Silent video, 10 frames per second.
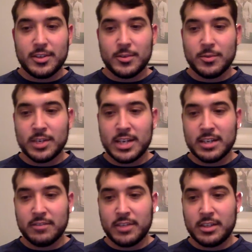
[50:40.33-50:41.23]
What kind
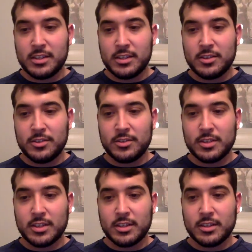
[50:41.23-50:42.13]
of ET do you
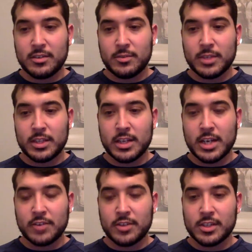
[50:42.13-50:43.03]
think with the
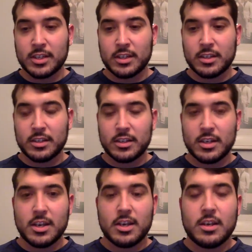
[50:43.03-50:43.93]
nitrous kit?
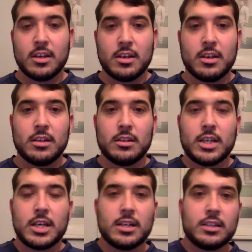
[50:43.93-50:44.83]

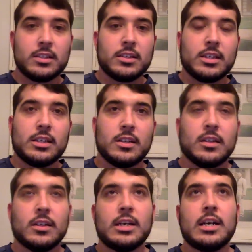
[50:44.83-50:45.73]
Law,
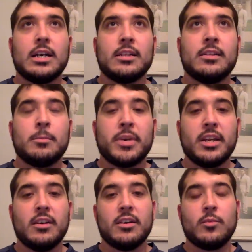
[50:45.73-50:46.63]

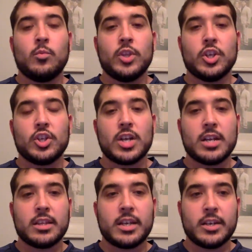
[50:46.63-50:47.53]
depending on the
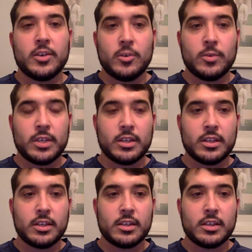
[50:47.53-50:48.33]
shot that I go with.